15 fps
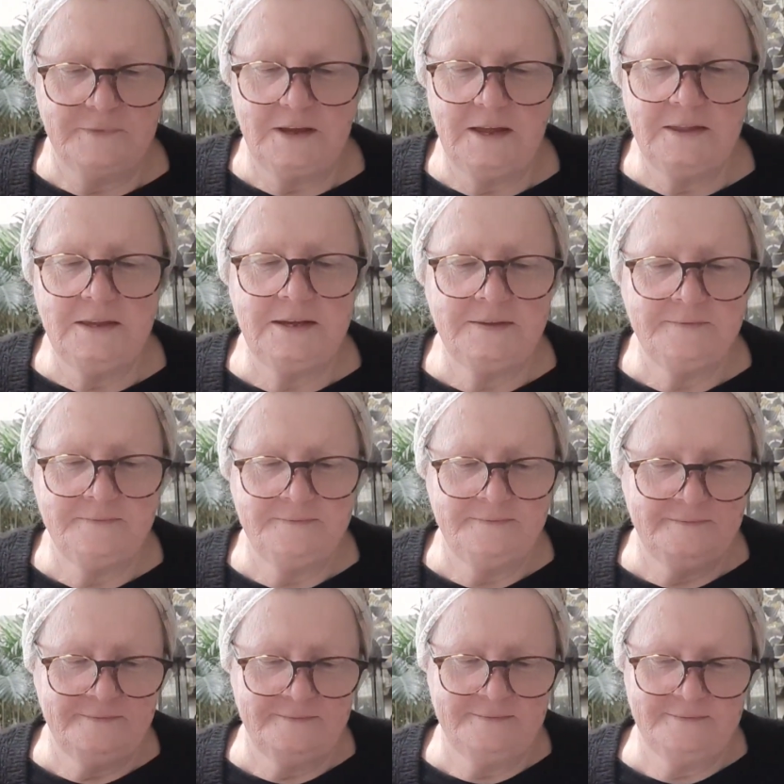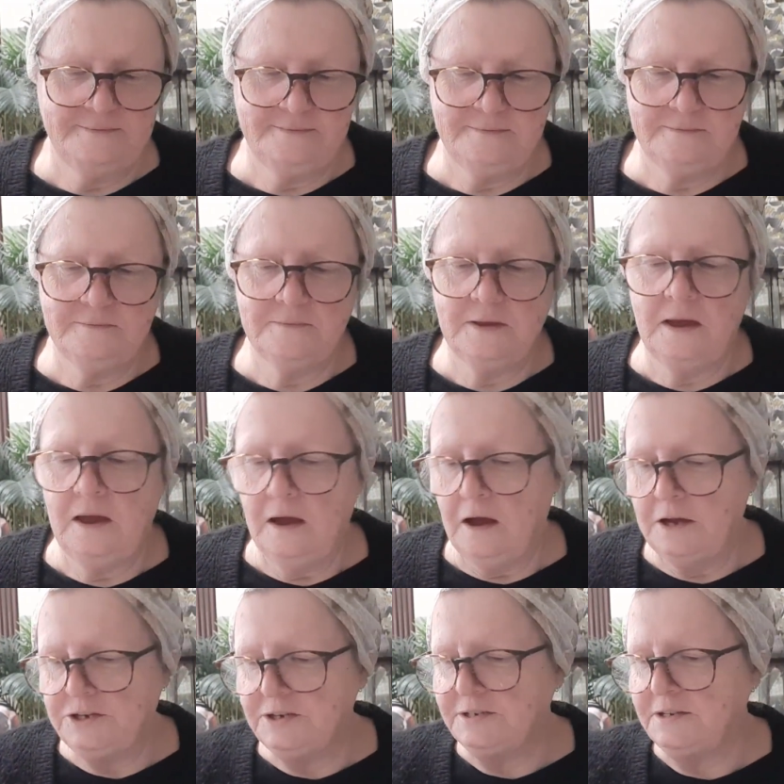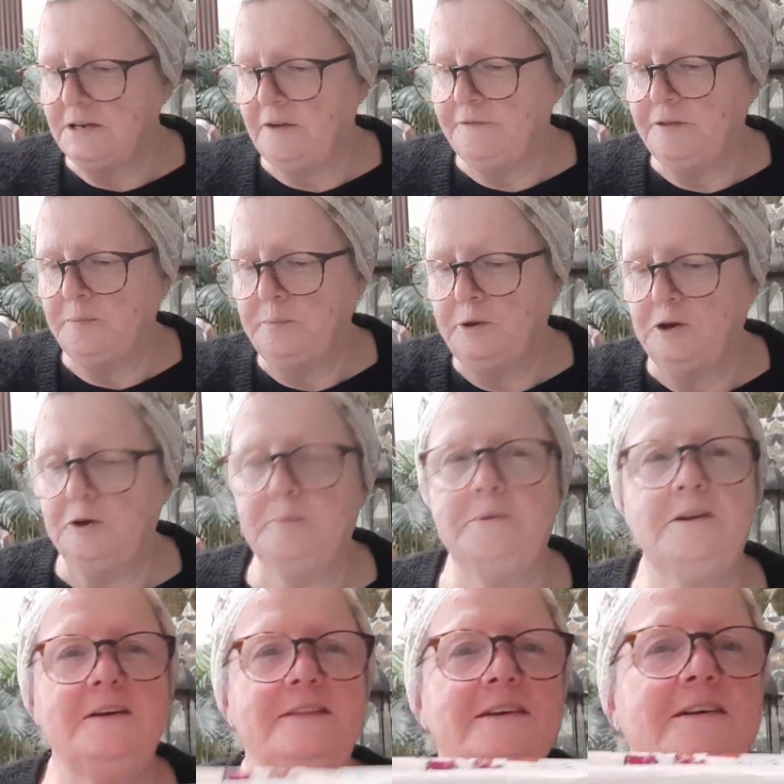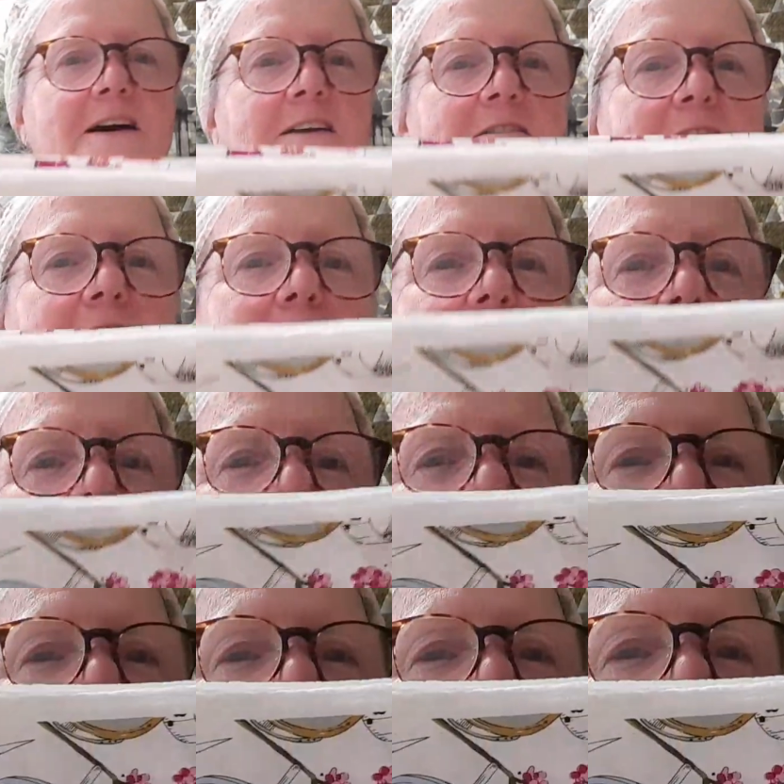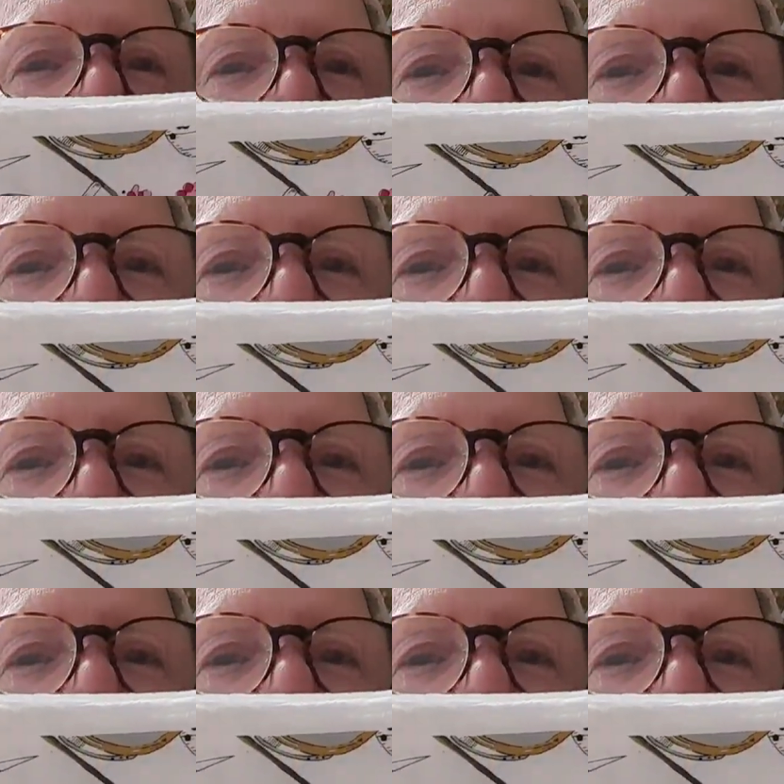And then I just love the purple and the colour of the flowers in this